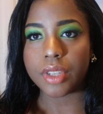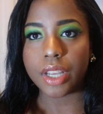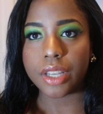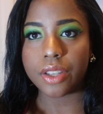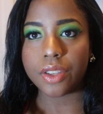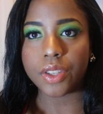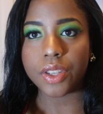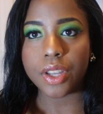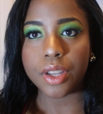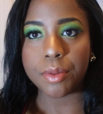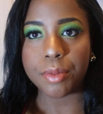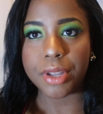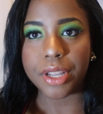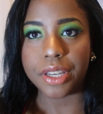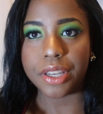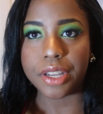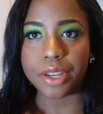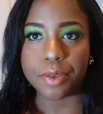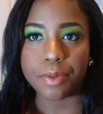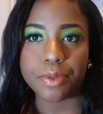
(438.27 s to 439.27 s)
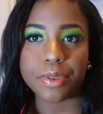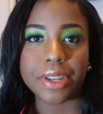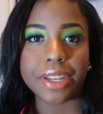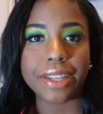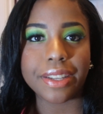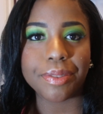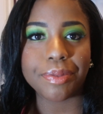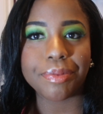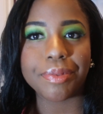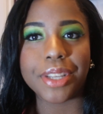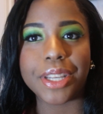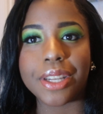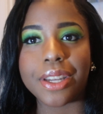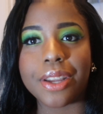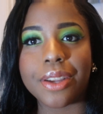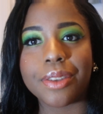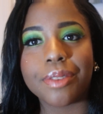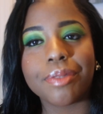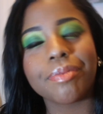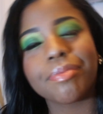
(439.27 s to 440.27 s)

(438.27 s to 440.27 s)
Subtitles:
It's gonna be different, you know.